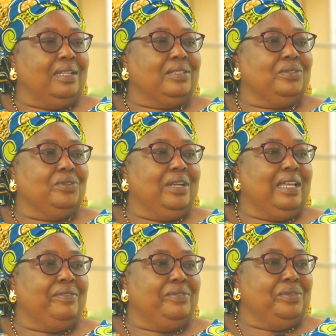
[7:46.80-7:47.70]
So
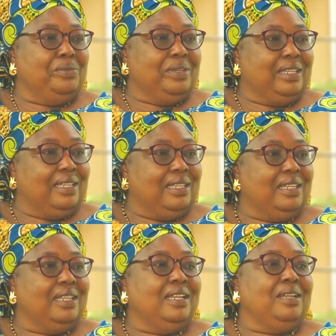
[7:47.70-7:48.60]
every week
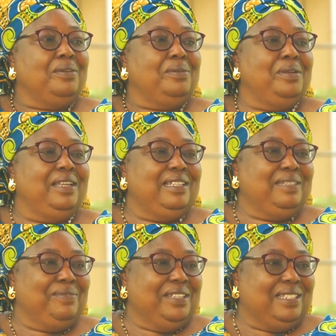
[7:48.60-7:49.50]
he's
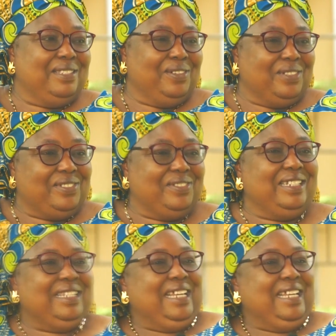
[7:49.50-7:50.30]
been slaughtering